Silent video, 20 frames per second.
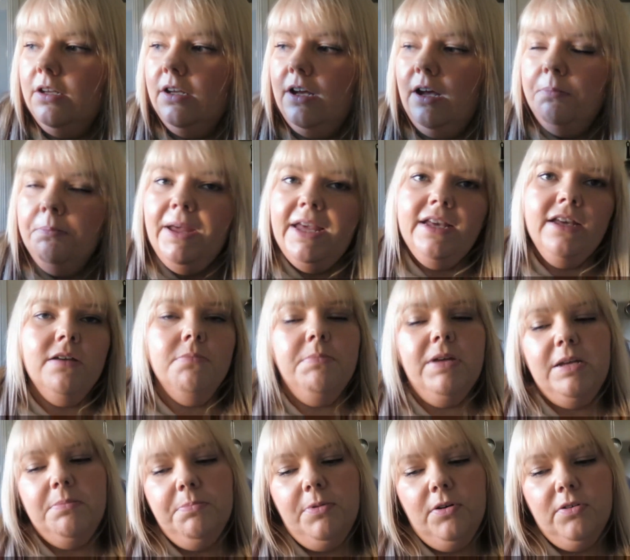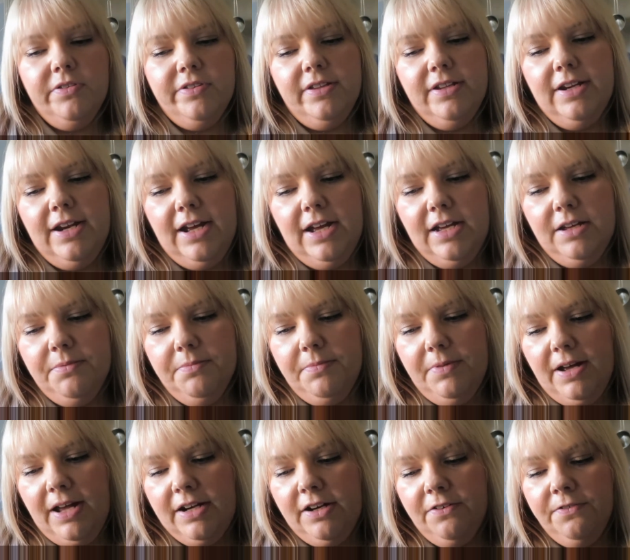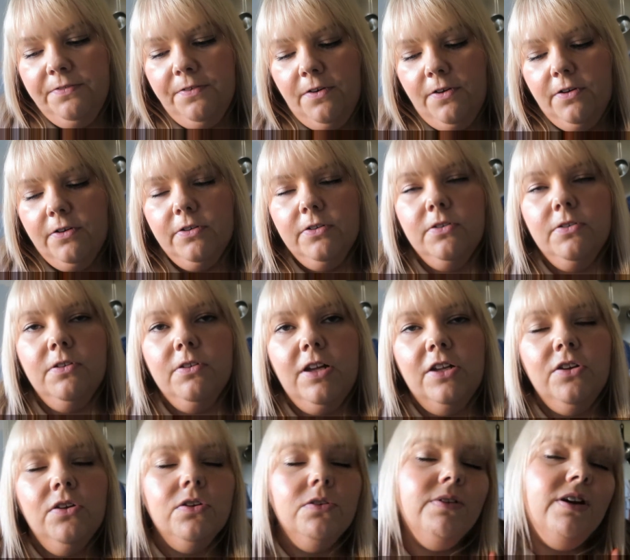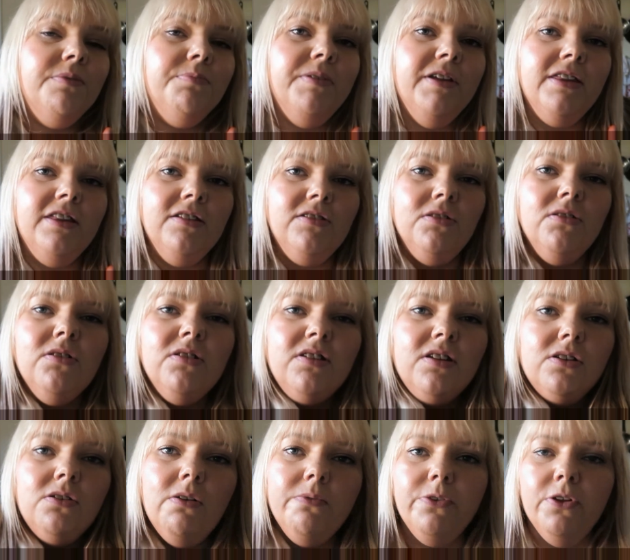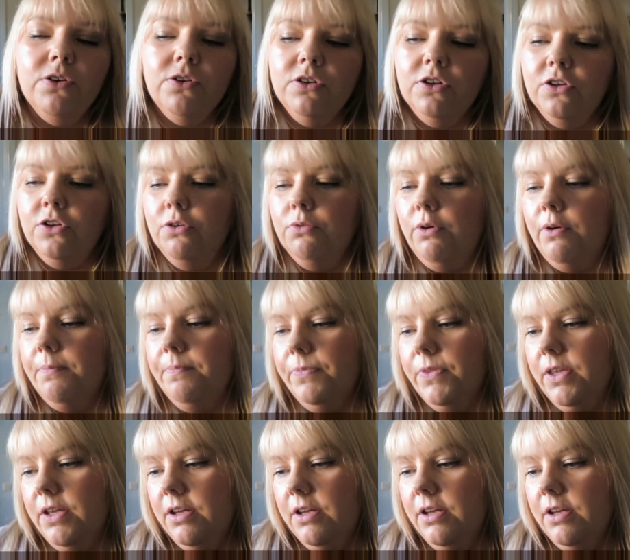I'm making meatballs tonight, and I thought, I don't know why I picked this up, because I know I'm not going to do them.